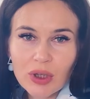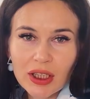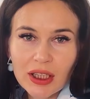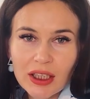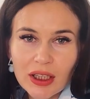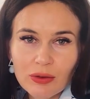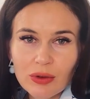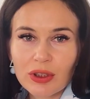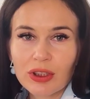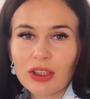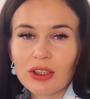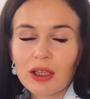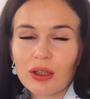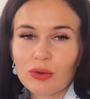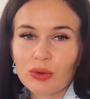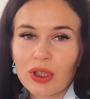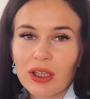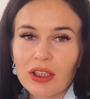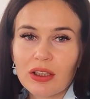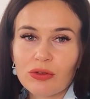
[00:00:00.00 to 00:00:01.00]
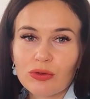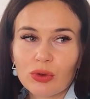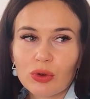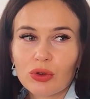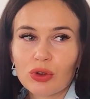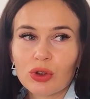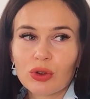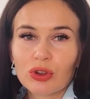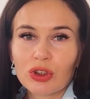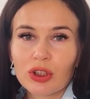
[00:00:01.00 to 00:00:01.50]
game is now ready for
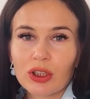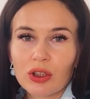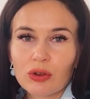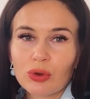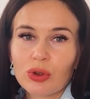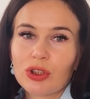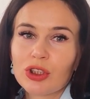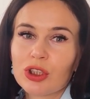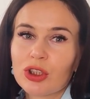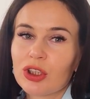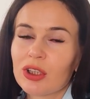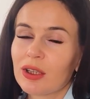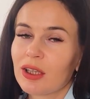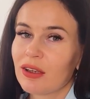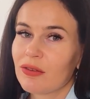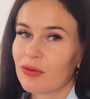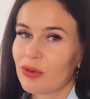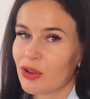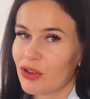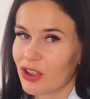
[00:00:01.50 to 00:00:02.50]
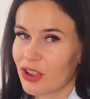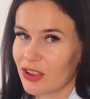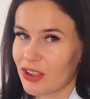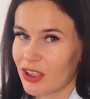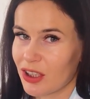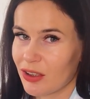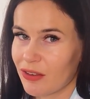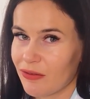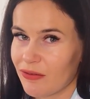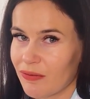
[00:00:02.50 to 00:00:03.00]
user acquisition ad
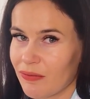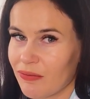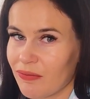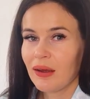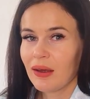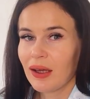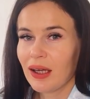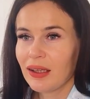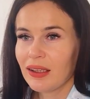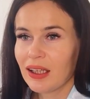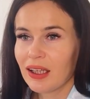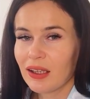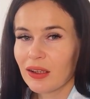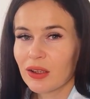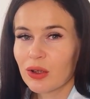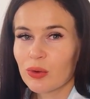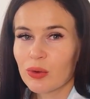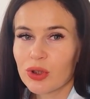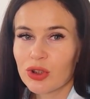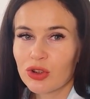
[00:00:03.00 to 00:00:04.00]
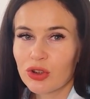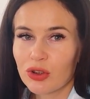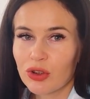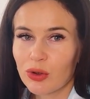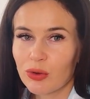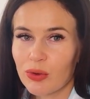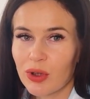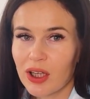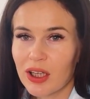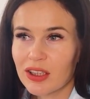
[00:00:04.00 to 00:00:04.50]
purchasing, and here the question
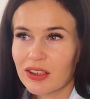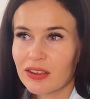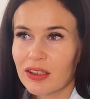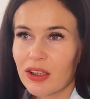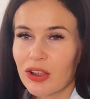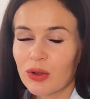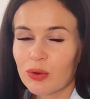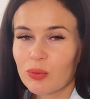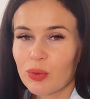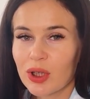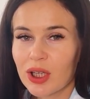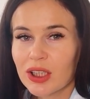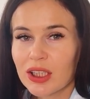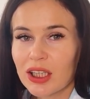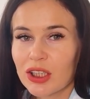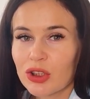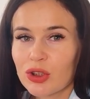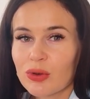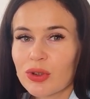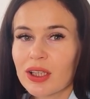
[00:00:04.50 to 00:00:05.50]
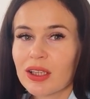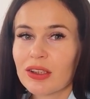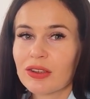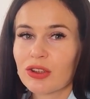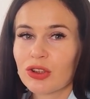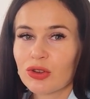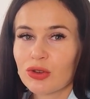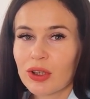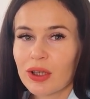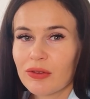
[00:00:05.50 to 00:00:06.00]
arises, where can you get
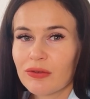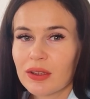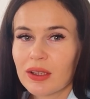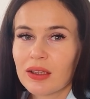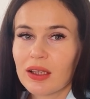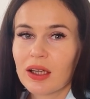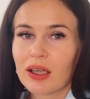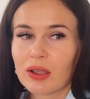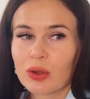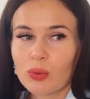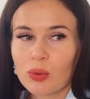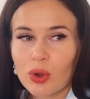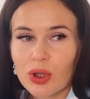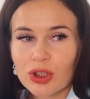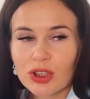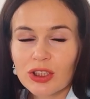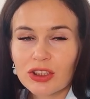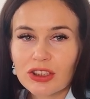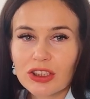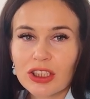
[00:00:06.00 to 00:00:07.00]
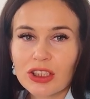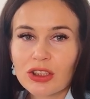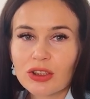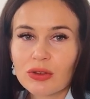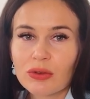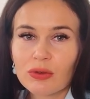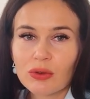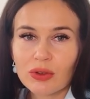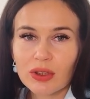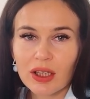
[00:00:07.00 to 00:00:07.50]
this traffic and what is
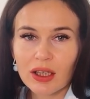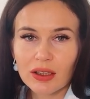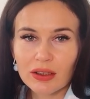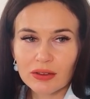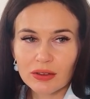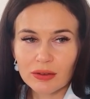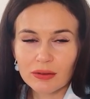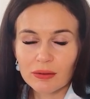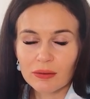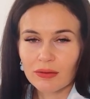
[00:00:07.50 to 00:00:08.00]
needed for that?